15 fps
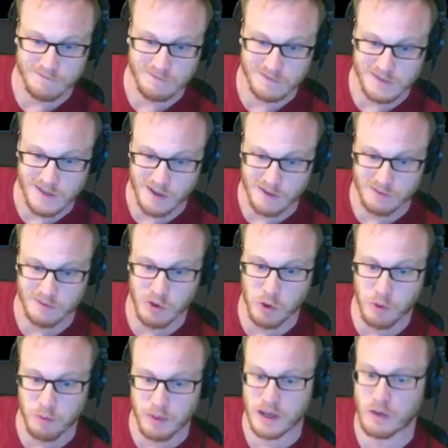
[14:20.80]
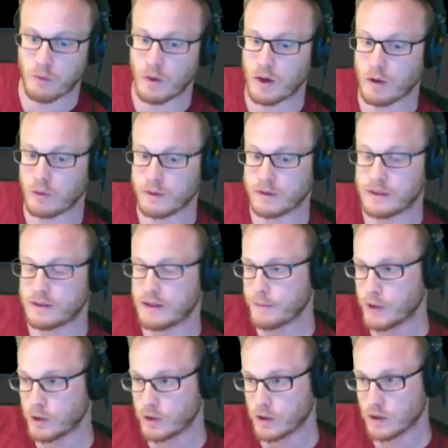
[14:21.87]
So, all being well with the
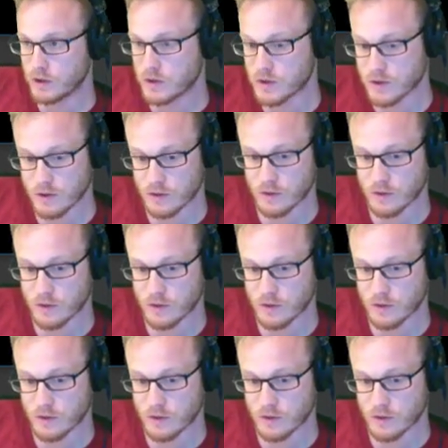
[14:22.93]
demo gods,